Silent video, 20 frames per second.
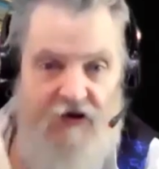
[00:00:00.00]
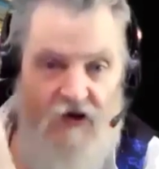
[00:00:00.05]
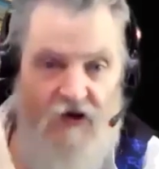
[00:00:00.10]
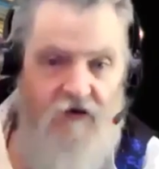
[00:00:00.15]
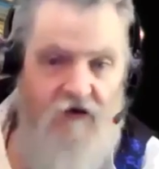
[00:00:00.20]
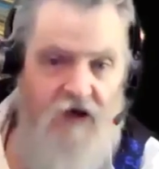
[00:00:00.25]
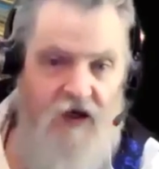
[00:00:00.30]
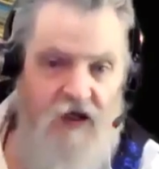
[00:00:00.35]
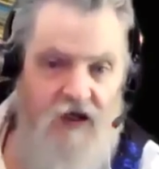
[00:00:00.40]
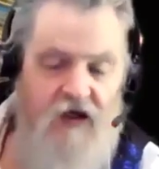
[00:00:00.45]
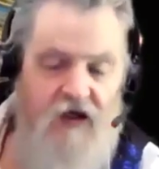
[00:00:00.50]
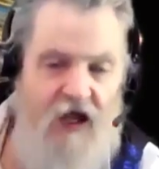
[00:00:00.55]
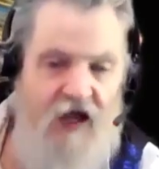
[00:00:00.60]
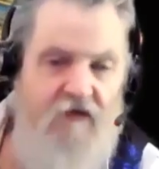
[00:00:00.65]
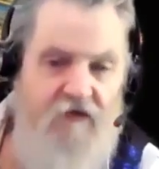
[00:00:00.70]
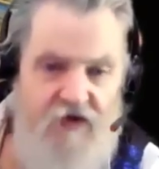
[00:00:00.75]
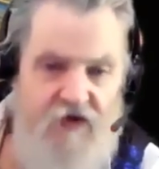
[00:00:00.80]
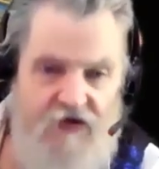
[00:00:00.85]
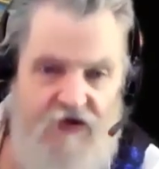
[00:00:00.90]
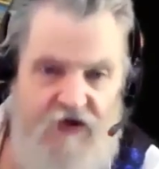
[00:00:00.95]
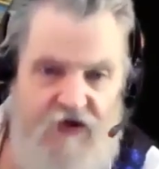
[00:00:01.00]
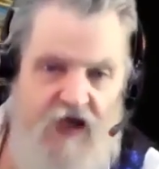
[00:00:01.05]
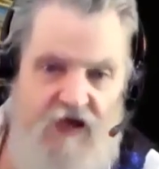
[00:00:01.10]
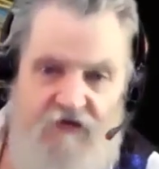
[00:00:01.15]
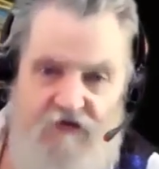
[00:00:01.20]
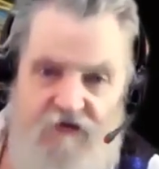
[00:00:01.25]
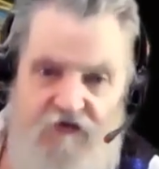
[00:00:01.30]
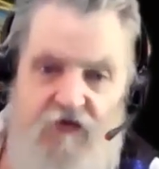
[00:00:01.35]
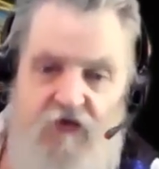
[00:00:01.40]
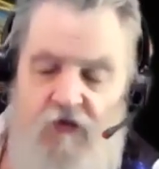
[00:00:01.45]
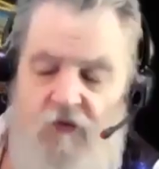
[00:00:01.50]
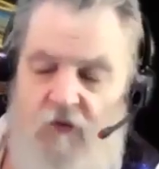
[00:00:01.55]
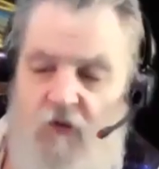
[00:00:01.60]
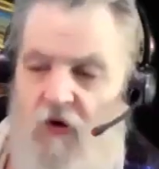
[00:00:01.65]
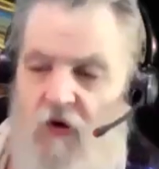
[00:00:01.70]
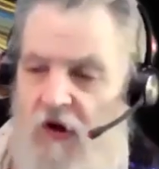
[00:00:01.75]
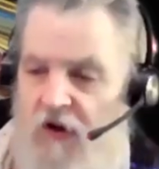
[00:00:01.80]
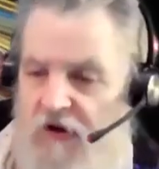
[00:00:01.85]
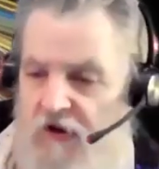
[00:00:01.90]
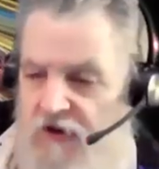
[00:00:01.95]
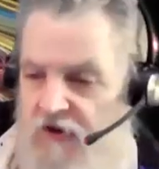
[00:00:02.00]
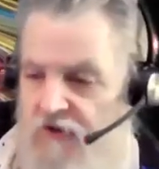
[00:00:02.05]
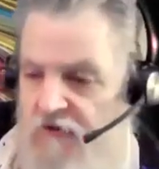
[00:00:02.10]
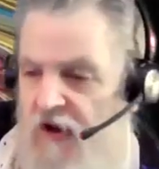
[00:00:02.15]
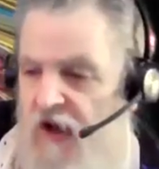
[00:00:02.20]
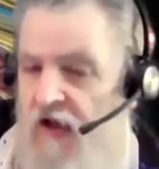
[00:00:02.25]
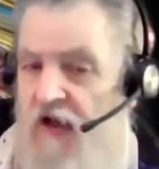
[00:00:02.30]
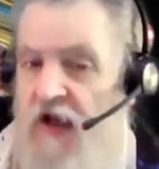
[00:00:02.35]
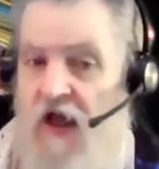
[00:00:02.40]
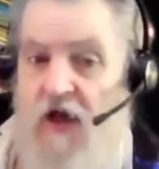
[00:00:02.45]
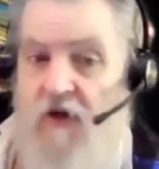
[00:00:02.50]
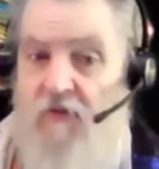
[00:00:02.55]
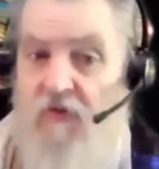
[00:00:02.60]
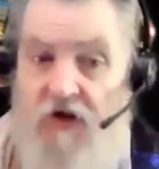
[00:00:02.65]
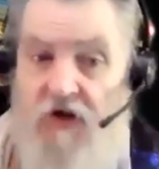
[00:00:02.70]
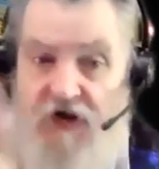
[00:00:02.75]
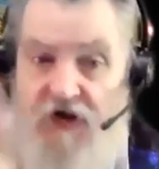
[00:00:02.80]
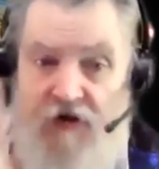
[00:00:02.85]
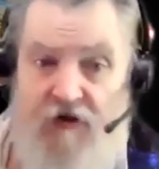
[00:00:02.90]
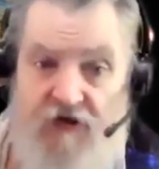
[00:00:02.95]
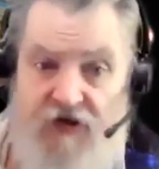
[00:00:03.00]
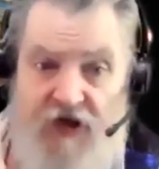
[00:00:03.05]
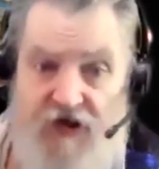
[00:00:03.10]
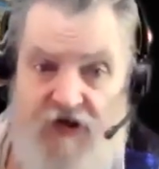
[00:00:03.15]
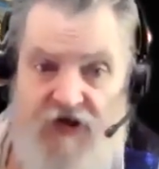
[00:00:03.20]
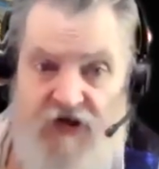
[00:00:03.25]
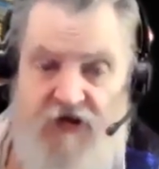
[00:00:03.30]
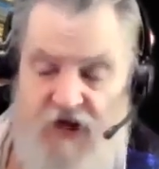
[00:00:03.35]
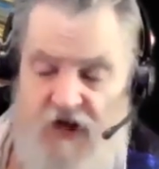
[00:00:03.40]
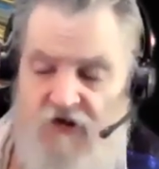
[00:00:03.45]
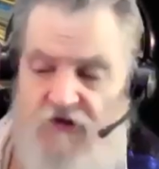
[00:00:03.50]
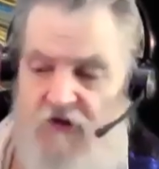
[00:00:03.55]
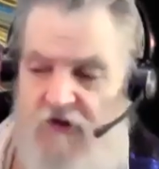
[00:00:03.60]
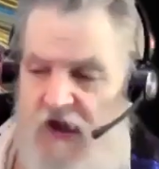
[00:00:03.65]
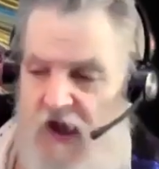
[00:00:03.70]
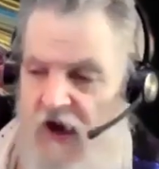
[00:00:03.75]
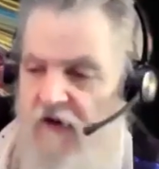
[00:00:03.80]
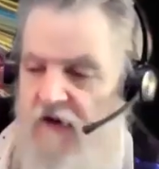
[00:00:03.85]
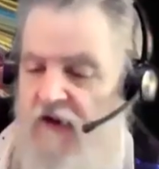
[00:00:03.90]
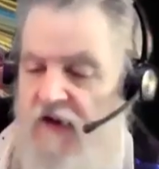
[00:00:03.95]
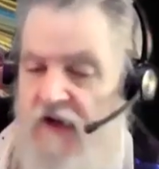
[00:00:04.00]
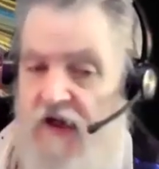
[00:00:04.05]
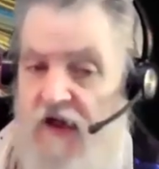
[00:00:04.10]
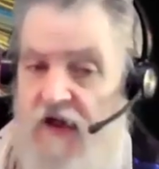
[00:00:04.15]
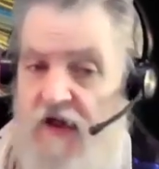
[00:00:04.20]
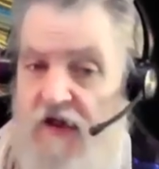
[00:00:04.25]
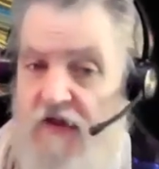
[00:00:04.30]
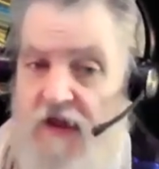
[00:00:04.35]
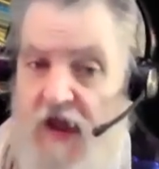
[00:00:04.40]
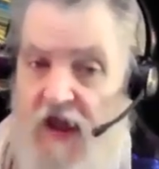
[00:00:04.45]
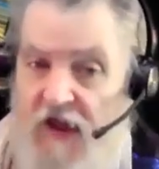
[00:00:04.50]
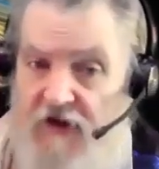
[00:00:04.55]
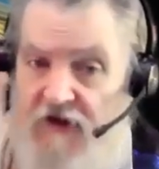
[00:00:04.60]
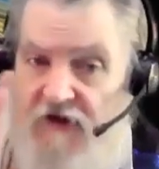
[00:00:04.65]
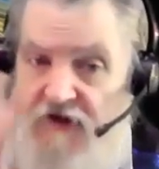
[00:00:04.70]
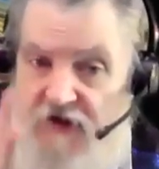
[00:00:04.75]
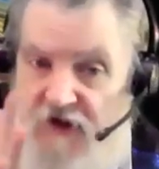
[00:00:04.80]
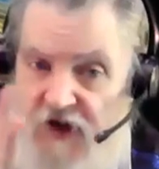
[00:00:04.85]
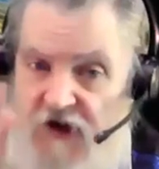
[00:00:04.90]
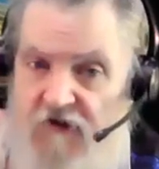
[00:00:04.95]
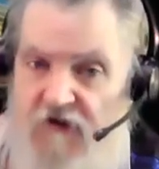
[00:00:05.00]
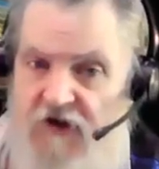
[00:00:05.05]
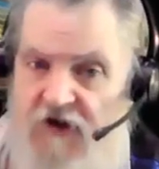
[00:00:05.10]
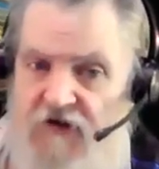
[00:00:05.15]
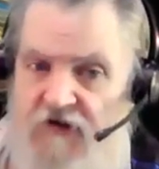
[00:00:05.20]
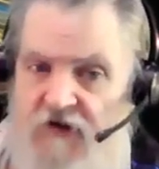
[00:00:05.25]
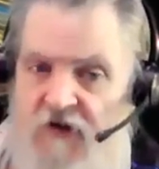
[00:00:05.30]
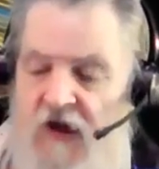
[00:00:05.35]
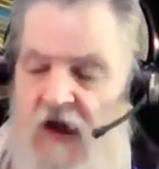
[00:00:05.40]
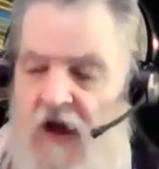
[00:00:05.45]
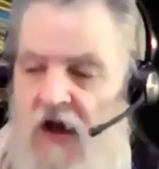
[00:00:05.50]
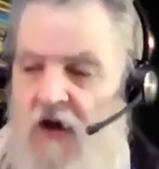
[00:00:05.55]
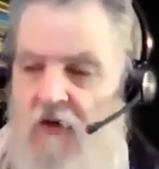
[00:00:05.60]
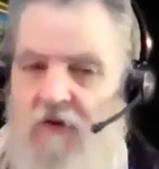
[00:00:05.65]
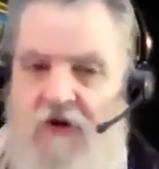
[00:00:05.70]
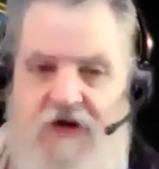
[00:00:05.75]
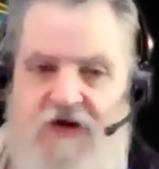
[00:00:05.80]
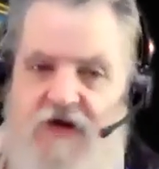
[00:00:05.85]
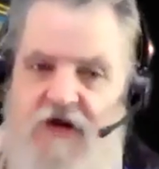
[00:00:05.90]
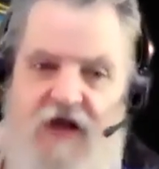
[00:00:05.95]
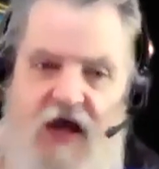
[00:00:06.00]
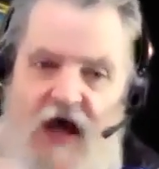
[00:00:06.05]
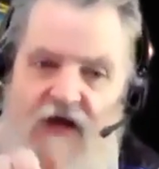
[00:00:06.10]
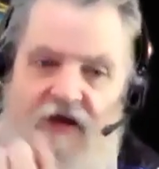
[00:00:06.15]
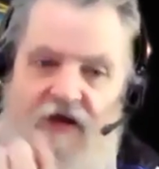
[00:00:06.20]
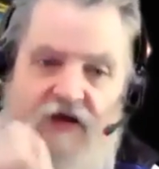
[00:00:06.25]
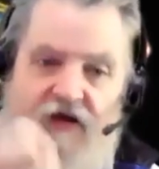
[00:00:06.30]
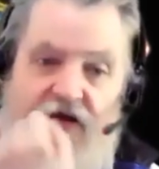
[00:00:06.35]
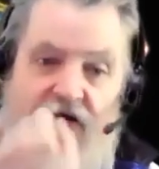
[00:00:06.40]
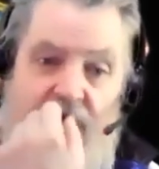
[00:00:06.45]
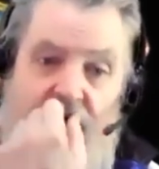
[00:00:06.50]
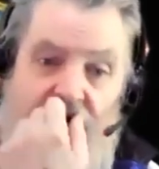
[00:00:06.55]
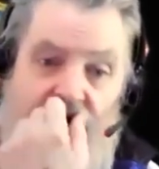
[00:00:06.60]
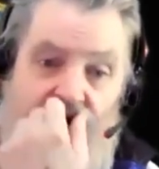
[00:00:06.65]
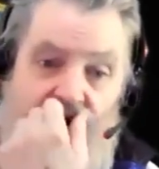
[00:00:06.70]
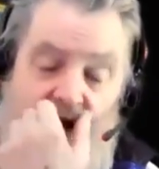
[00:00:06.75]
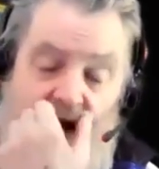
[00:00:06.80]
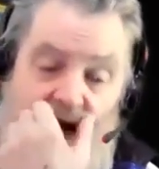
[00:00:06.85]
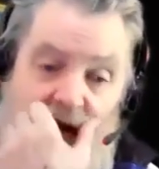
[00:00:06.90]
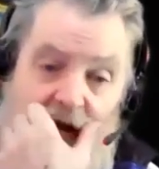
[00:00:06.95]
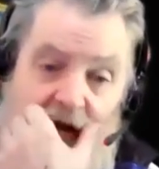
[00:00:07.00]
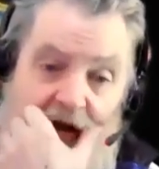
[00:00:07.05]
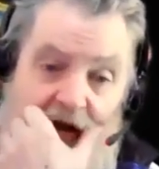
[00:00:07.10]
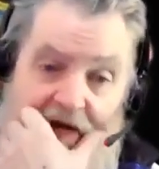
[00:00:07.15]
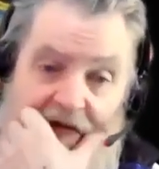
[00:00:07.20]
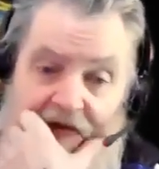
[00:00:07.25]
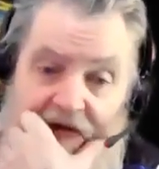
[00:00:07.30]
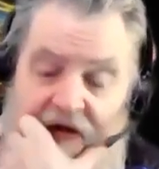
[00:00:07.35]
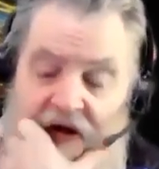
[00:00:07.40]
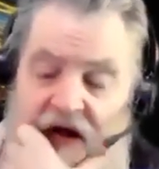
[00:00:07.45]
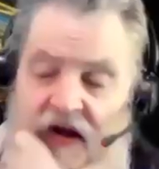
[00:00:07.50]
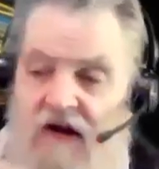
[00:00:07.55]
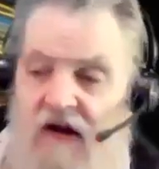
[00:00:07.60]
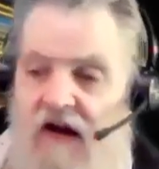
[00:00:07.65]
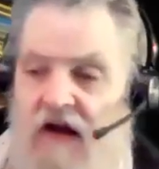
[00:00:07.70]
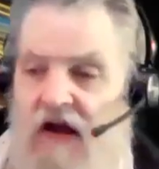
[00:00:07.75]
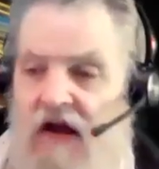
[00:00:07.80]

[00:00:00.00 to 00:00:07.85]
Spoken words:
They really gave us nice full more on this, right? Because he was such a central character in that series. Whereas in the other series, they didn't have it, right?